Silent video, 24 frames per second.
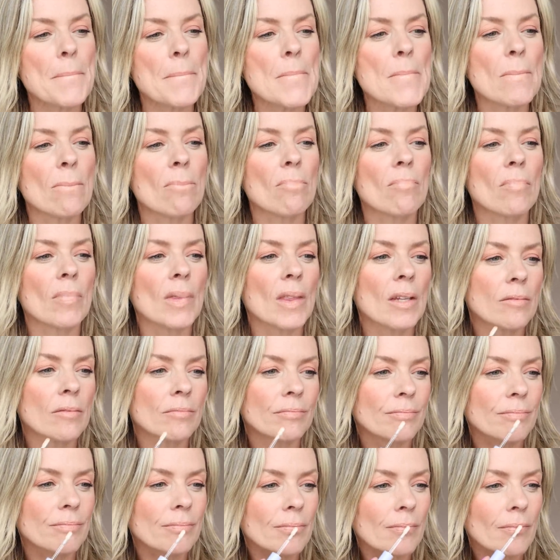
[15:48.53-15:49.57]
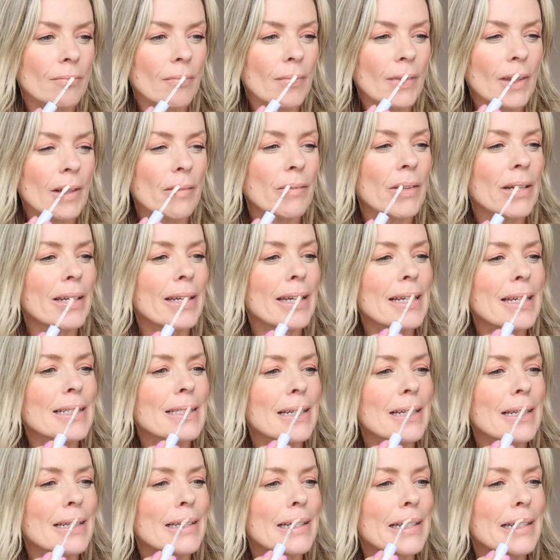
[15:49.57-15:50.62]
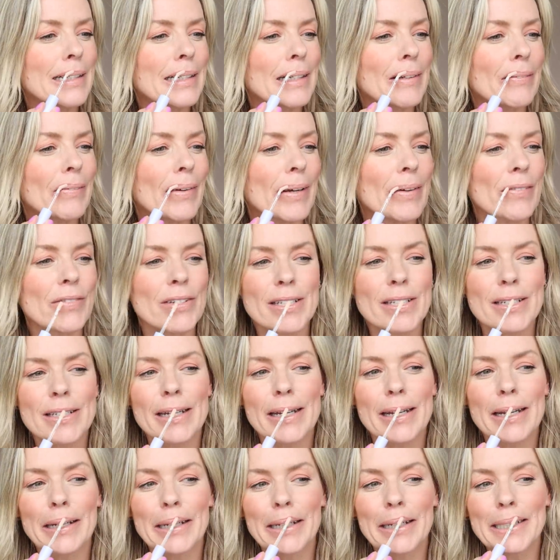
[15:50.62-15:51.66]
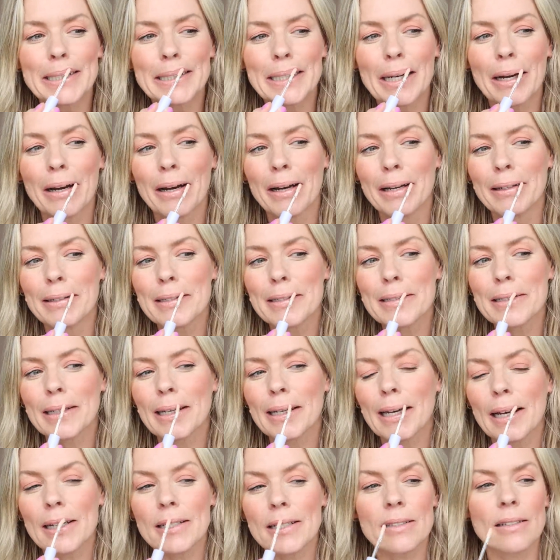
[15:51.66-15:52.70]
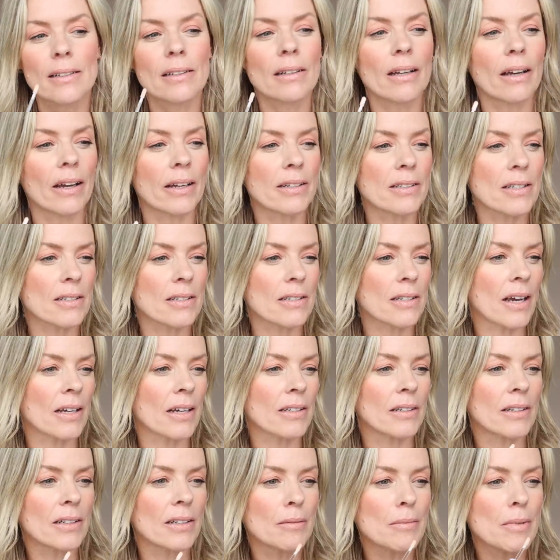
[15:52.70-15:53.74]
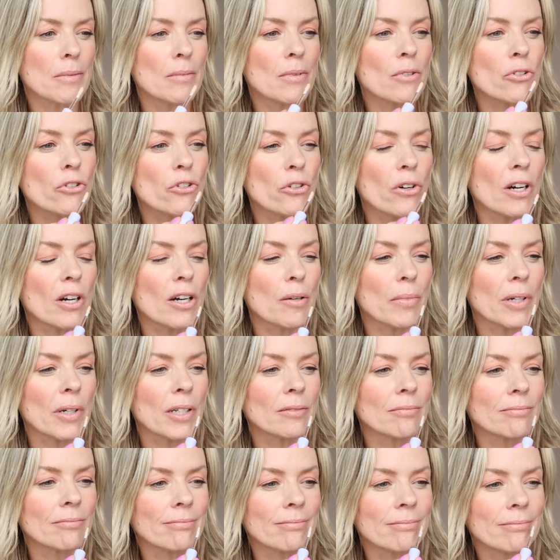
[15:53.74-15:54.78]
It needs a little bit of sheeny shine just to catch the light, just to add a little bit more drama.